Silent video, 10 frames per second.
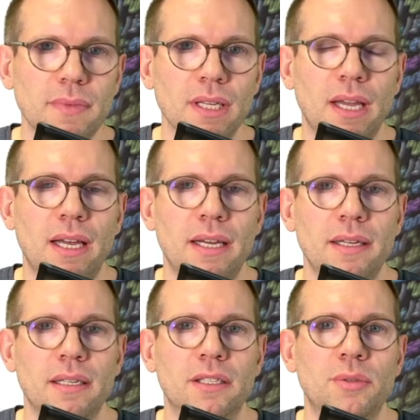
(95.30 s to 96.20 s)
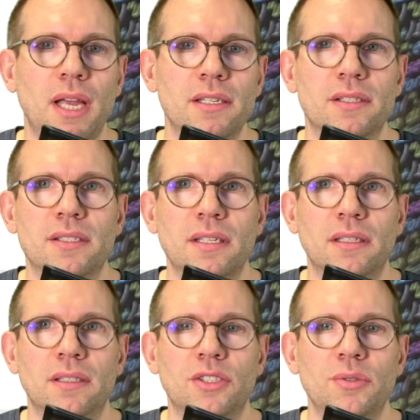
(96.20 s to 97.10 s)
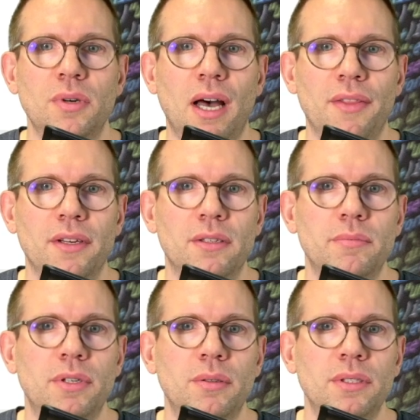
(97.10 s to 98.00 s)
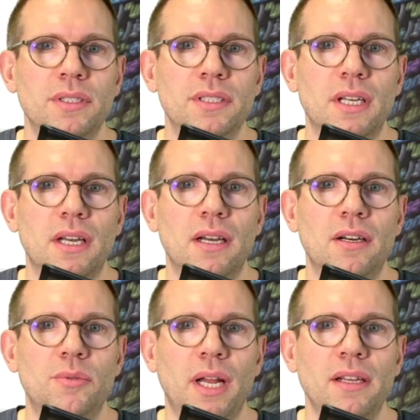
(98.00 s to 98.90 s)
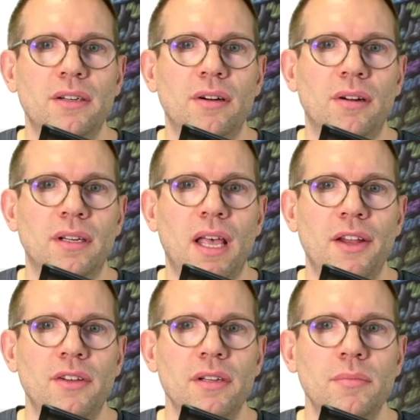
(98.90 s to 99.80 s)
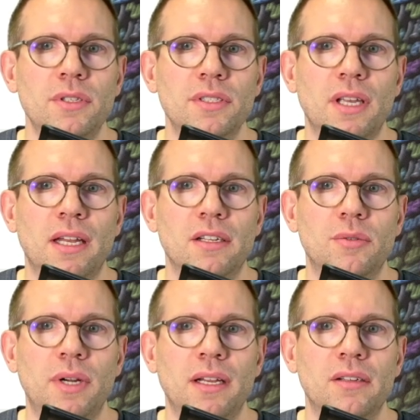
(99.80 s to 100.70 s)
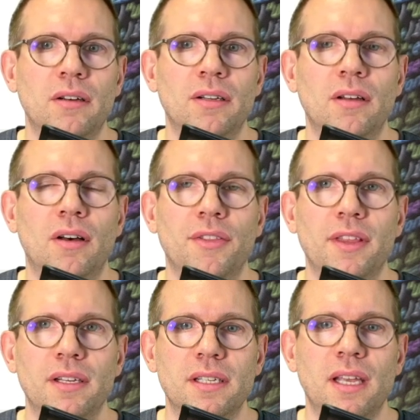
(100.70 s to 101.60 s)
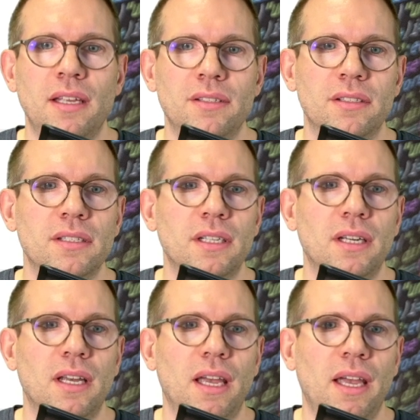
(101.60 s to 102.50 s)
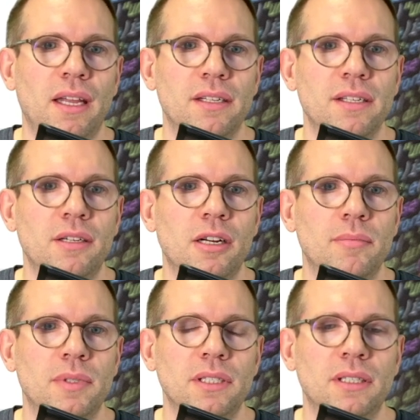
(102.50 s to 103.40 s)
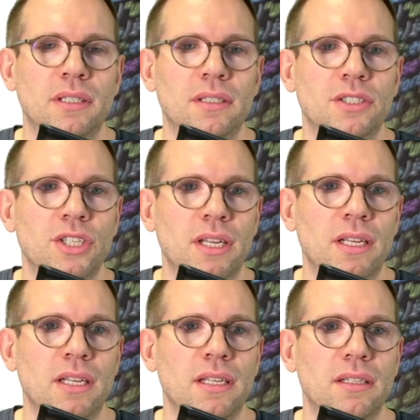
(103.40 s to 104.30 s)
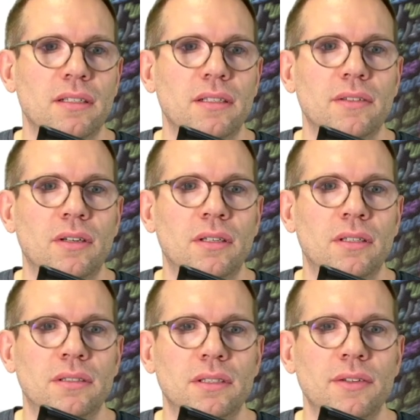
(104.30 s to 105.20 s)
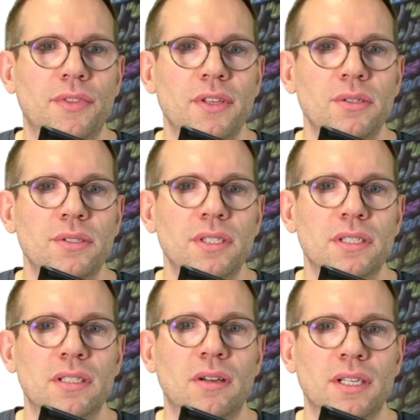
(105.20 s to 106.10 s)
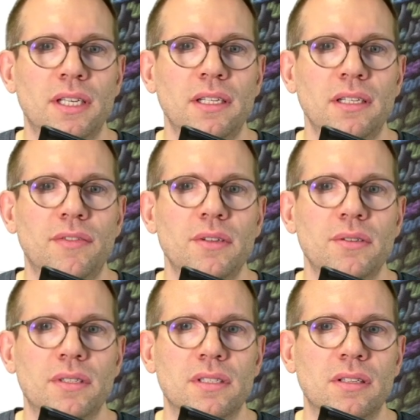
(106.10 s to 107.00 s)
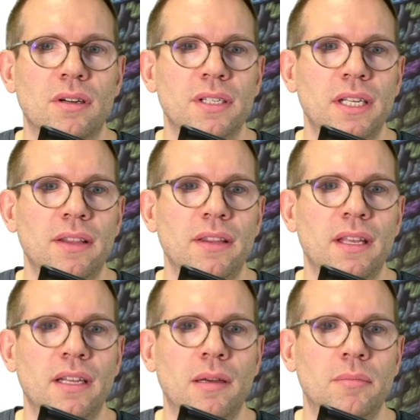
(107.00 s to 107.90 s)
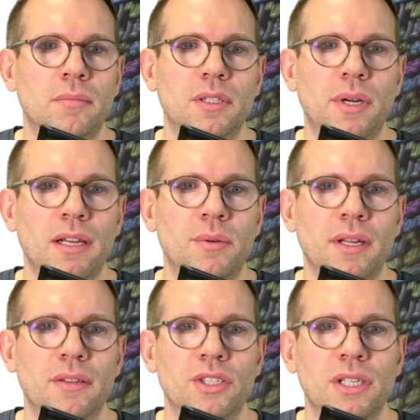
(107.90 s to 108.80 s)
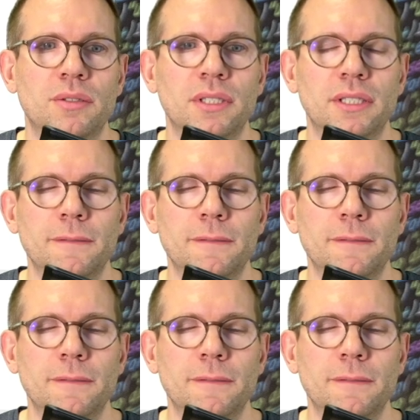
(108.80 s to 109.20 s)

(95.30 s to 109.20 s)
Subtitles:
I created two other components, a render on anonymous and a render on authenticated. And here I'm checking if the user is logged in. If the user is logged in, then I'm rendering the children.